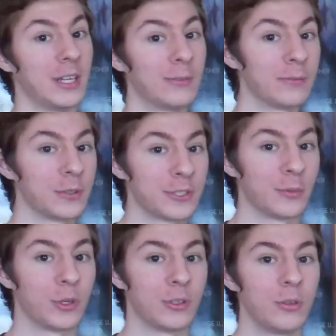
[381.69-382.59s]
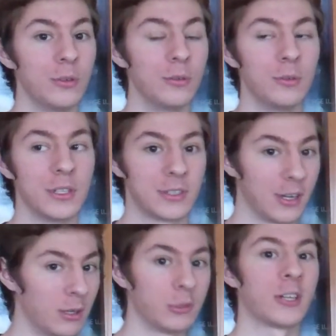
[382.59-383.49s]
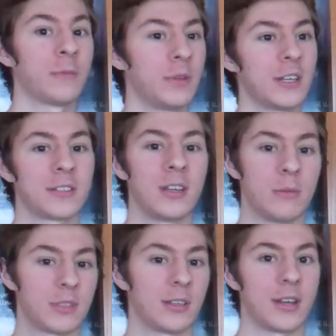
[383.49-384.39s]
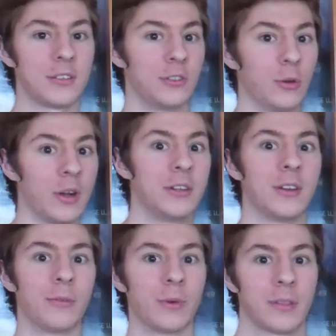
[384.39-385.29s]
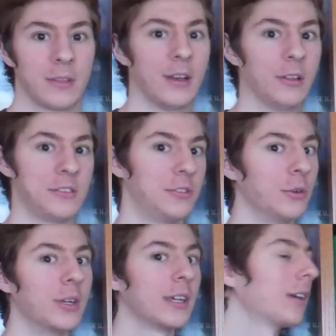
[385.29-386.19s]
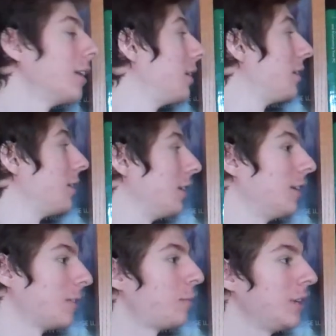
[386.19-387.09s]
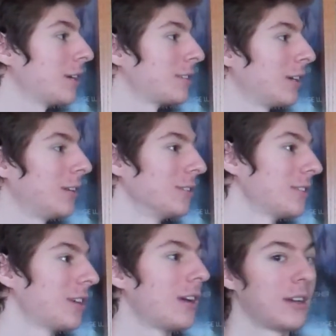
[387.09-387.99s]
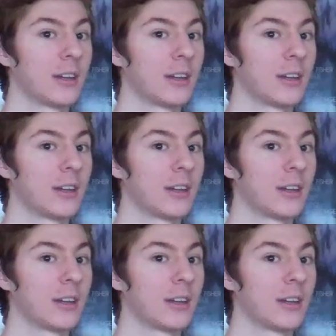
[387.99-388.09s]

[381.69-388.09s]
even for someone who is terrible at FPS games and has no idea what the hell he's doing in FPS titles.